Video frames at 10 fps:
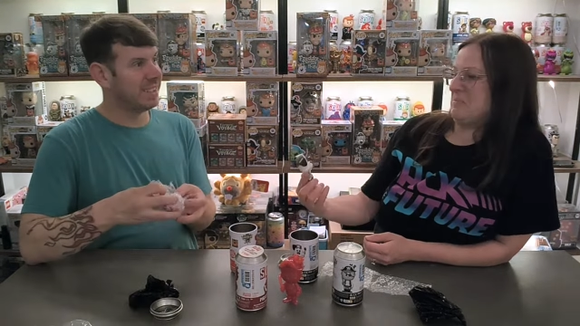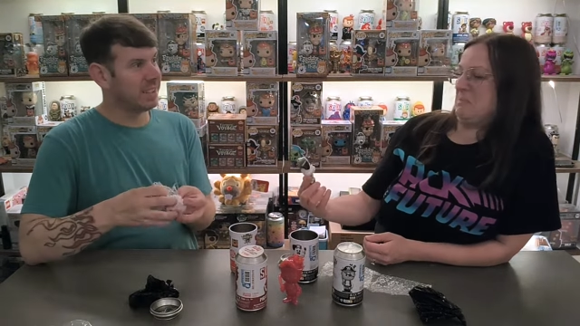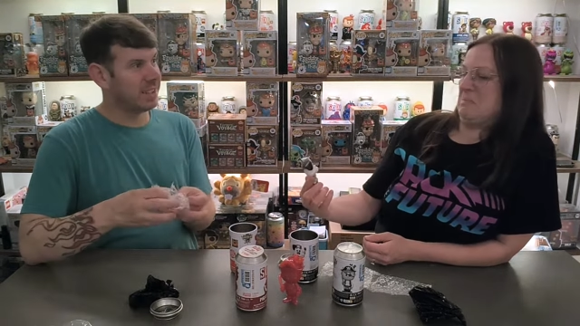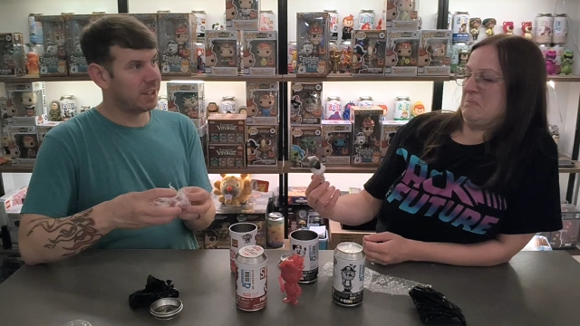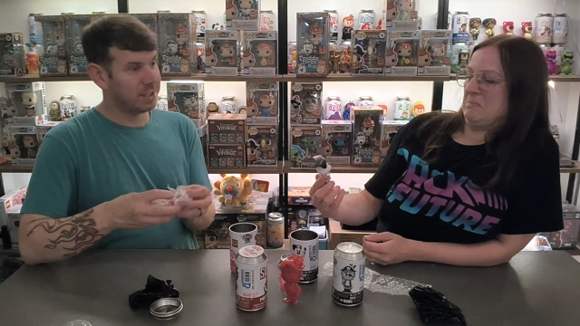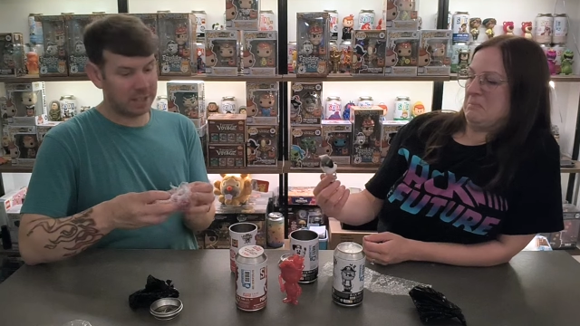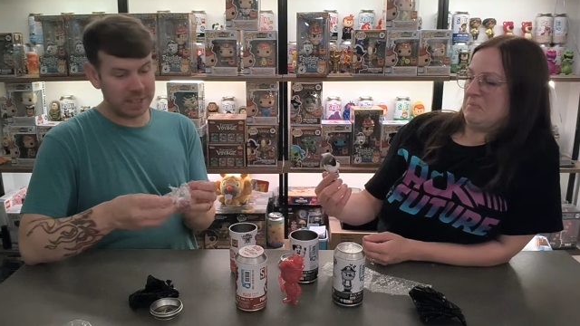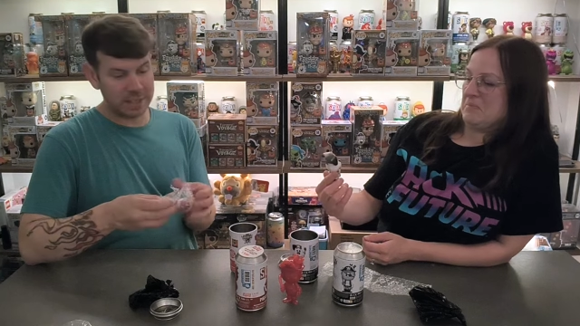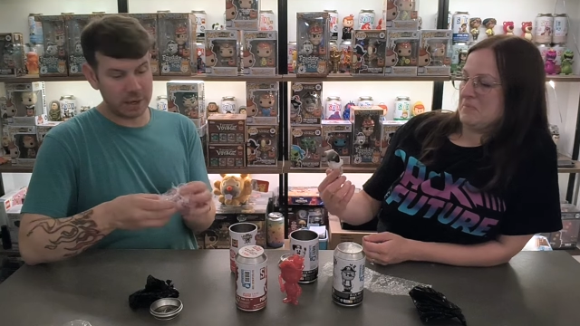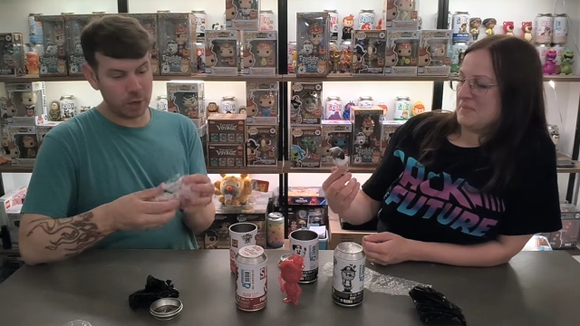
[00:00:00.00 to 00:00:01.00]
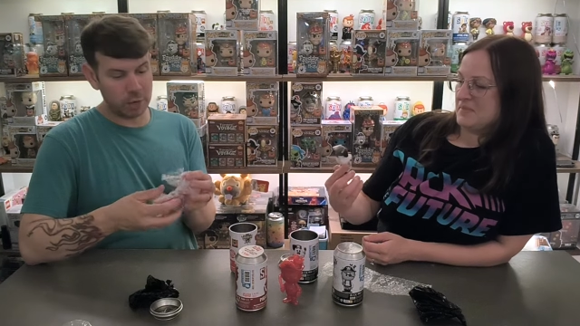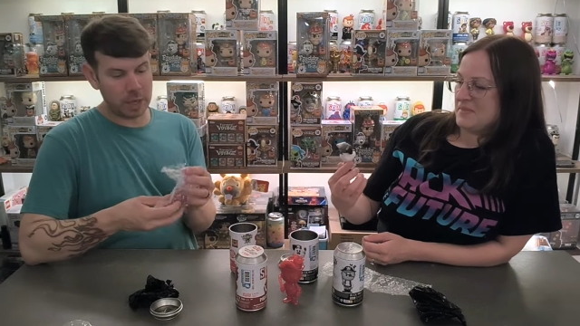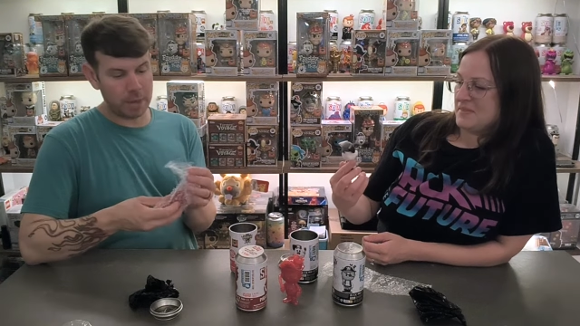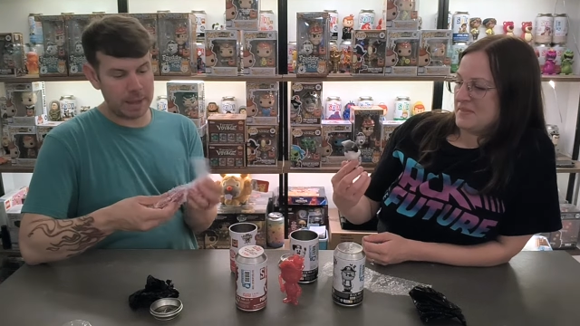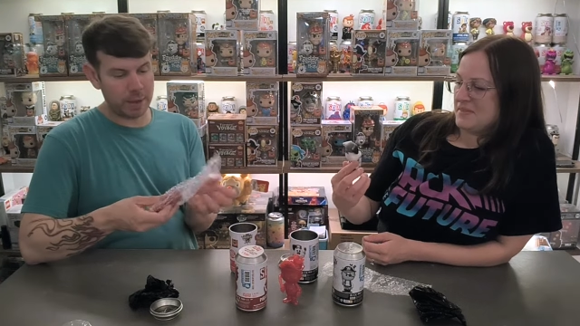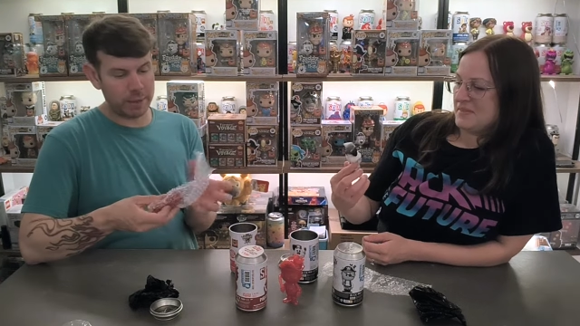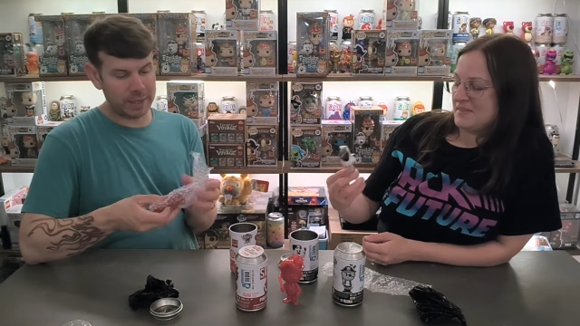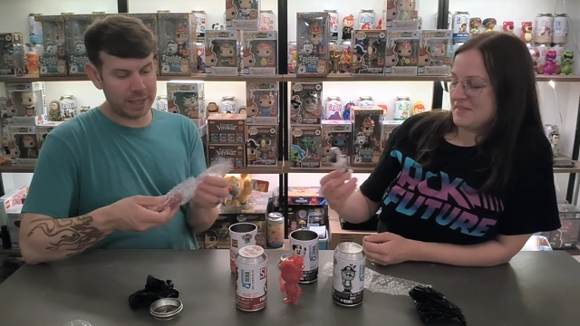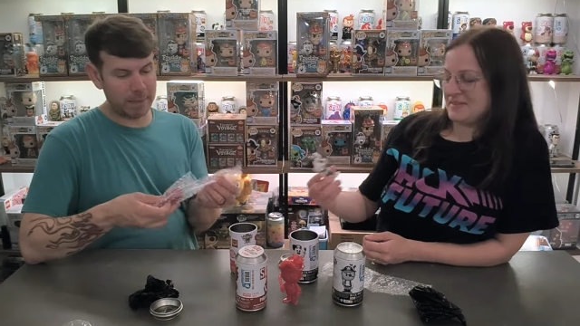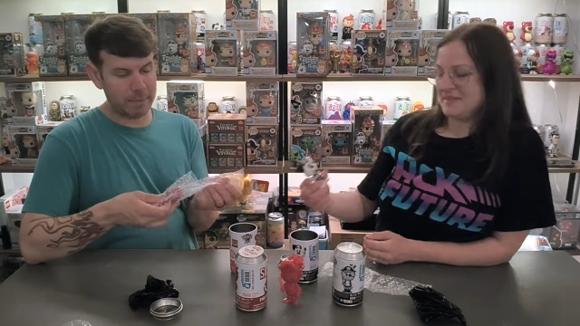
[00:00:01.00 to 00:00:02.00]
Speaker 1: Because he didn't long come out. He
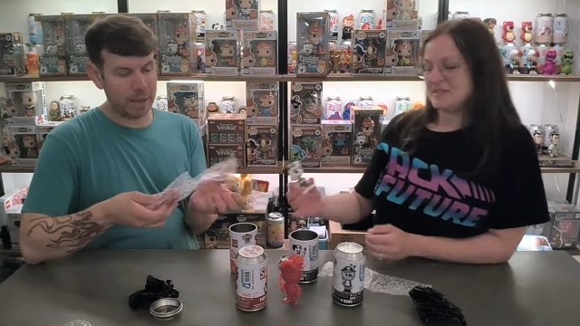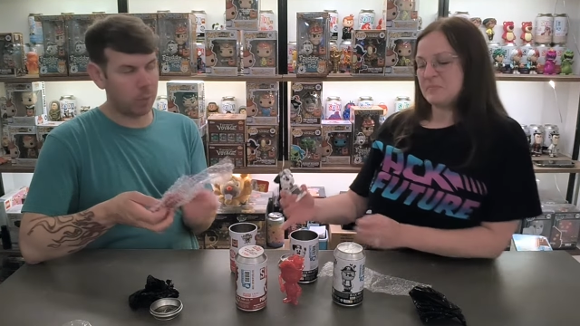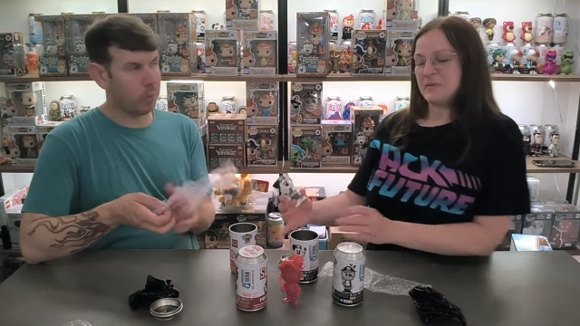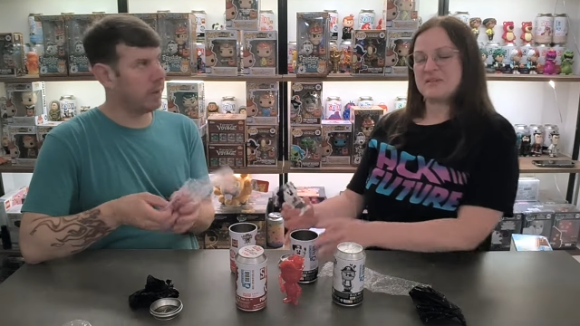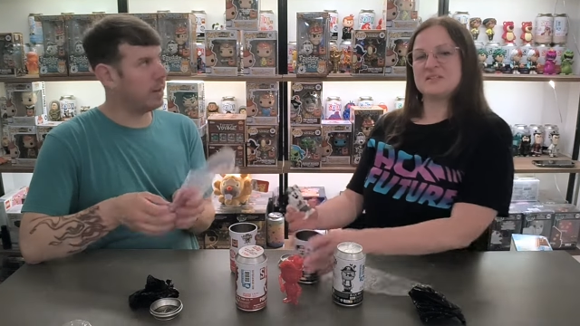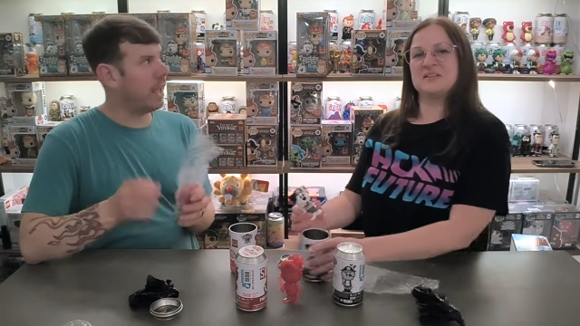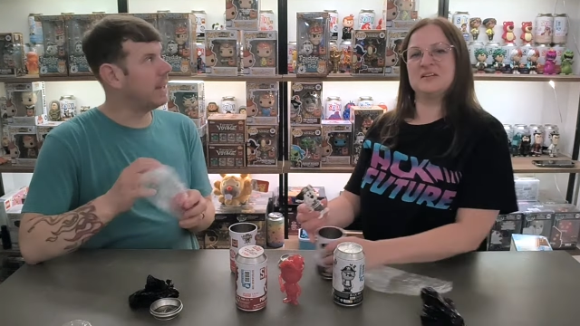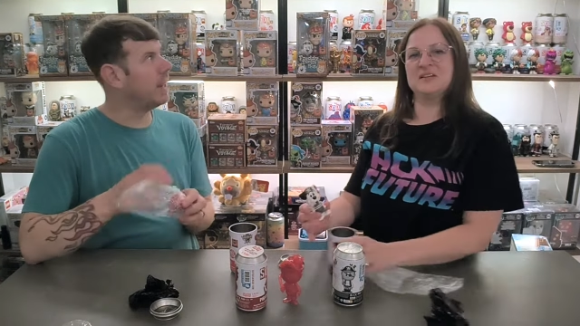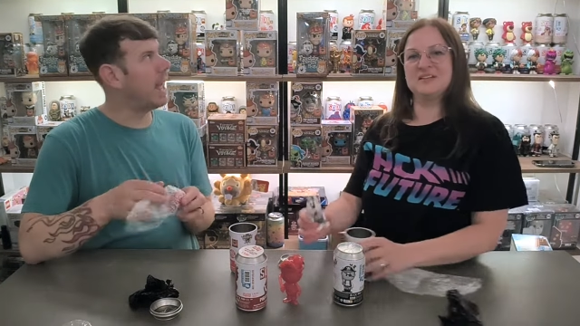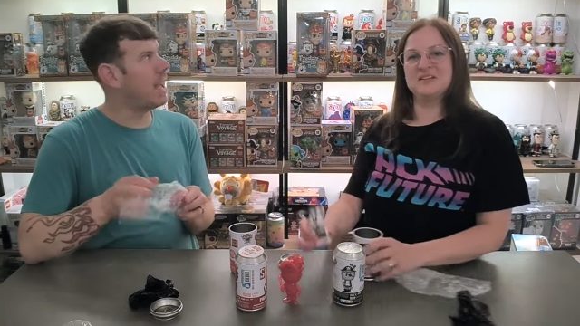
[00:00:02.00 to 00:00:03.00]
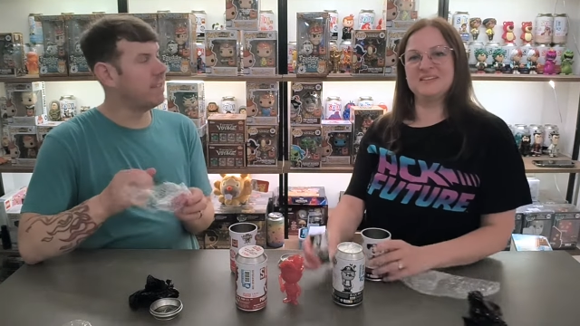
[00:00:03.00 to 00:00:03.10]
came out in, in the heavy